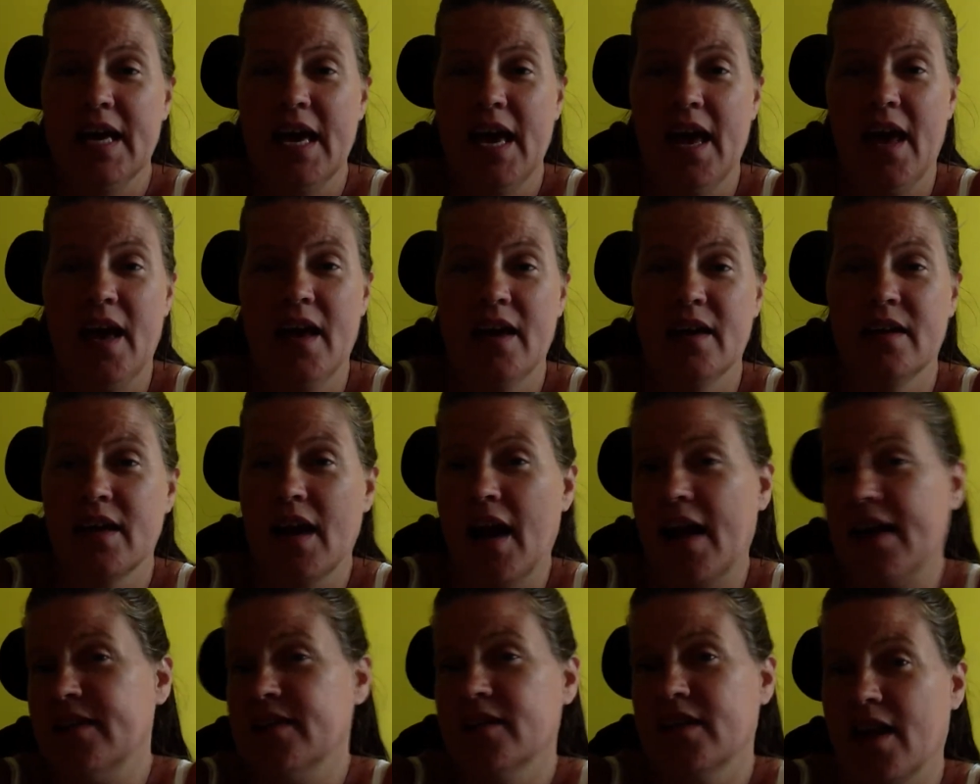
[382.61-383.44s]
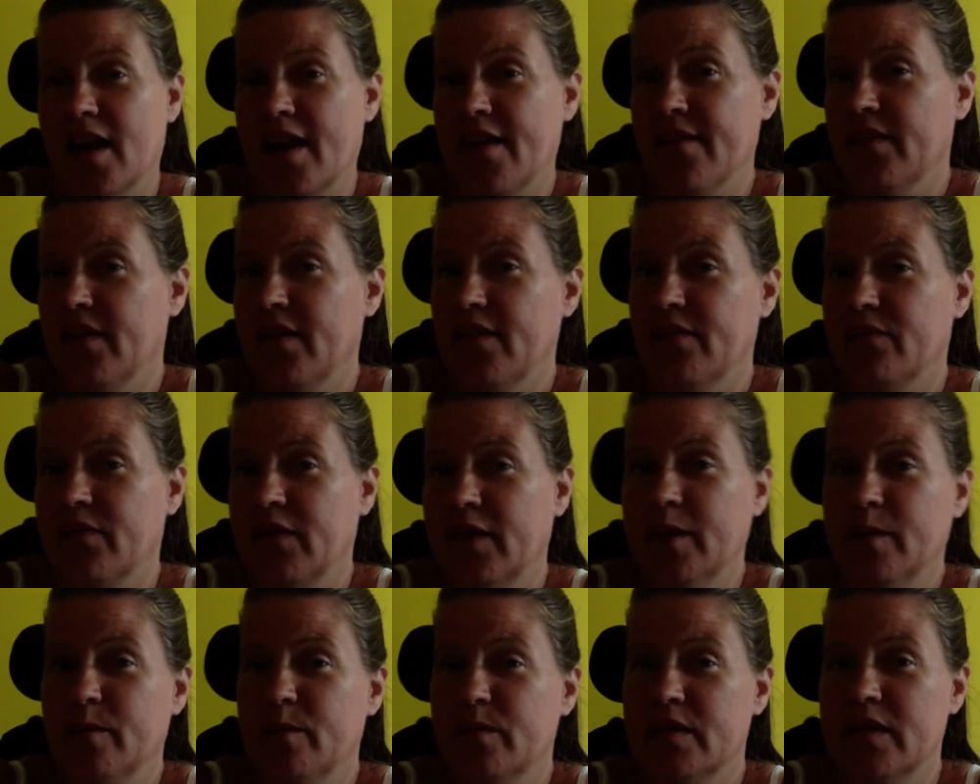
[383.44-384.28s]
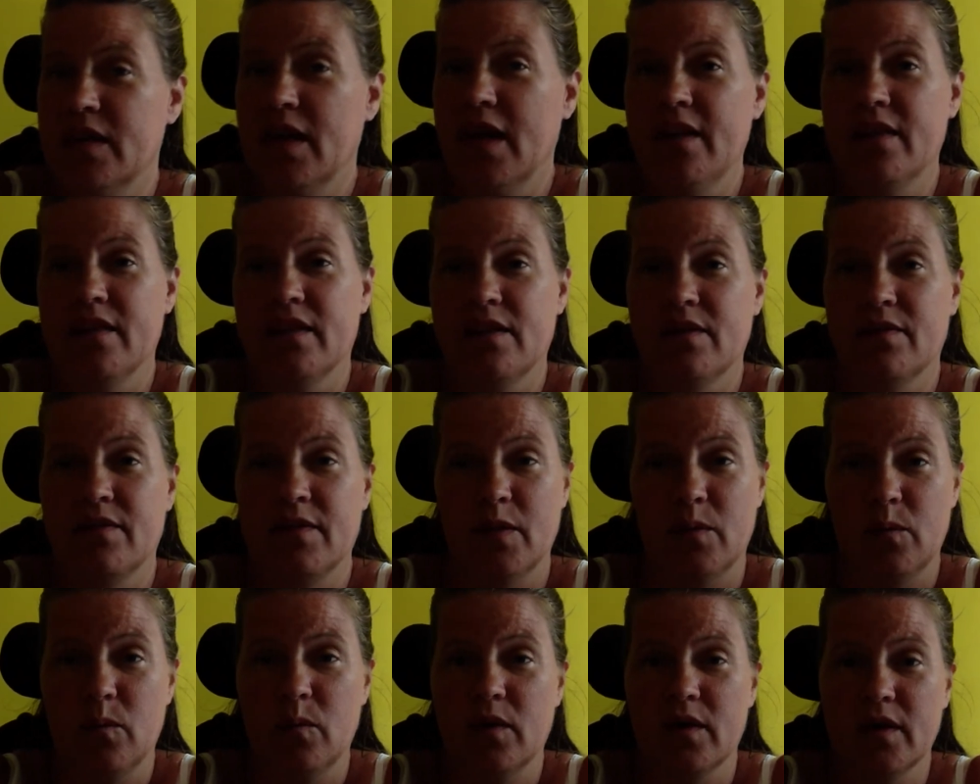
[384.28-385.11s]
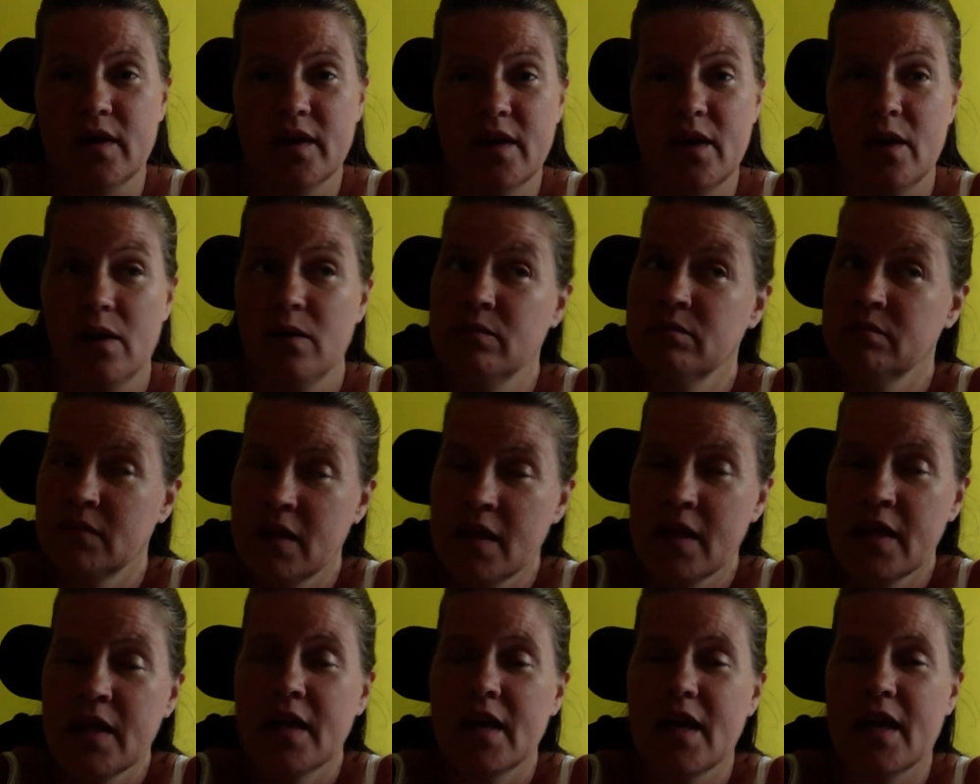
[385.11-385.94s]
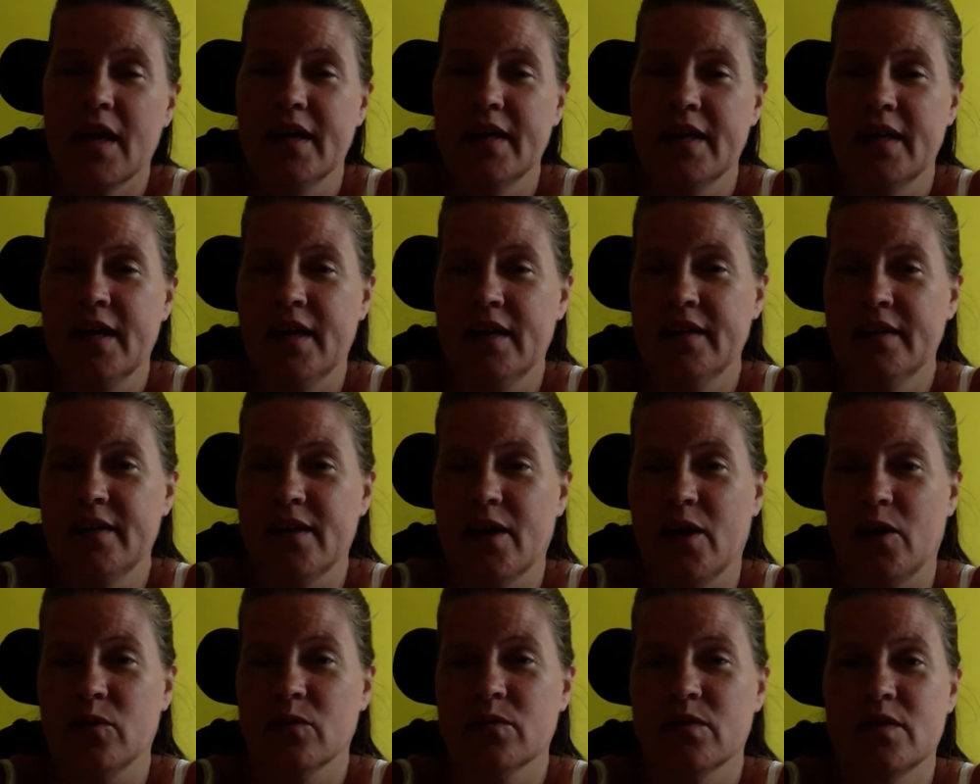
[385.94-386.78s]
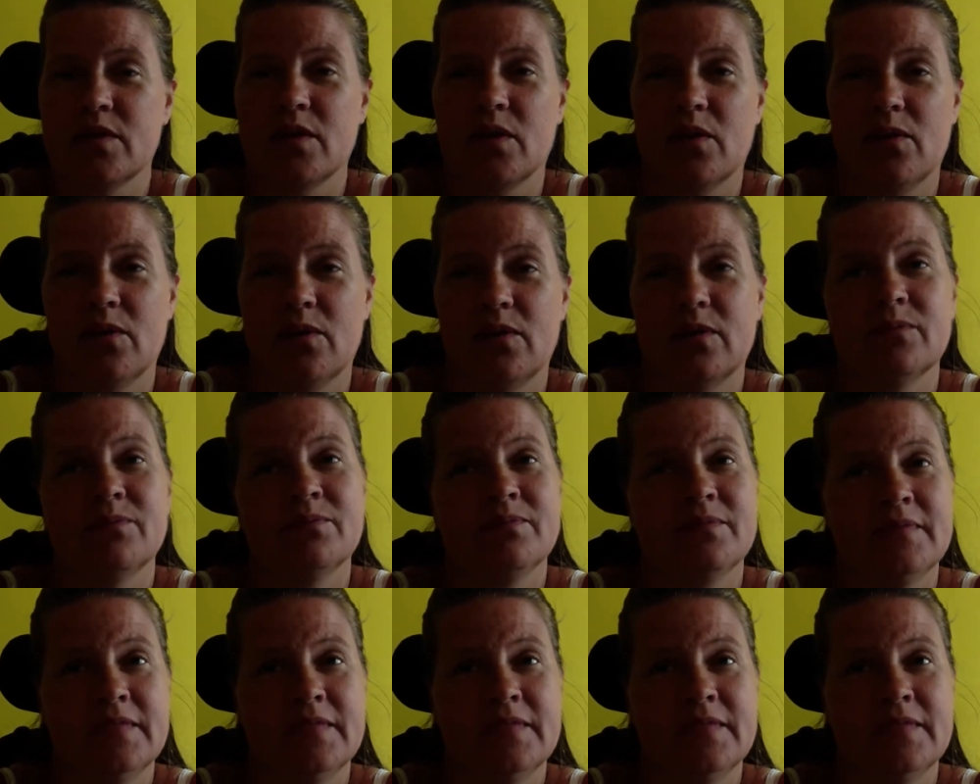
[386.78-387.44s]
And I still have that freedom today, that if I want to go, I can go. So